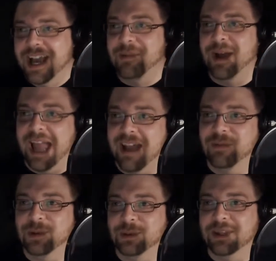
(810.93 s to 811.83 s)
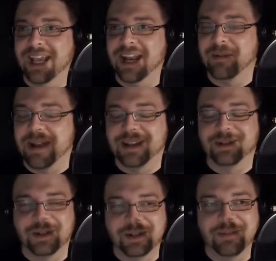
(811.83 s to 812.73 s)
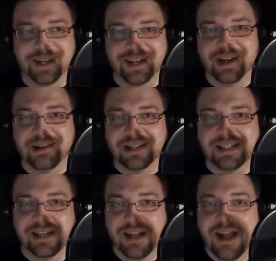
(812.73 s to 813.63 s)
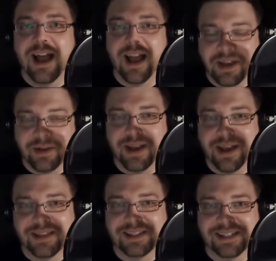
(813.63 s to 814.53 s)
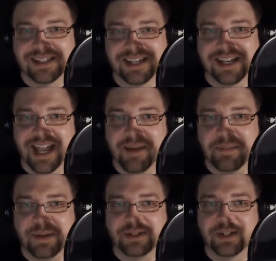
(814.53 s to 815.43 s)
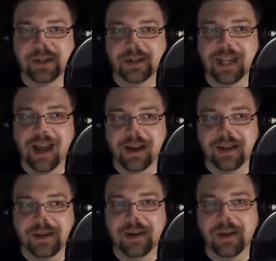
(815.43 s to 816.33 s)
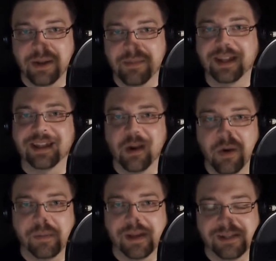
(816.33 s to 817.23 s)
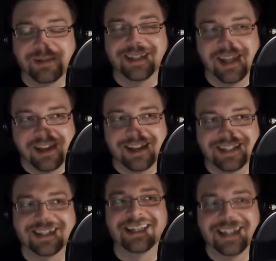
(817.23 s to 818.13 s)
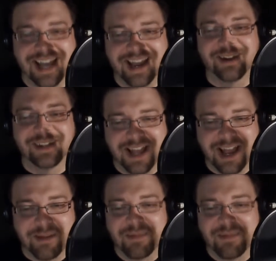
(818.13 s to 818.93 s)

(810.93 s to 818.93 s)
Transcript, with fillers: About halfway through the anime, I turned to my daughter and said, I know how this is going to happen. She goes, How do you know? And I'm like, The OP has been telling us the entire time.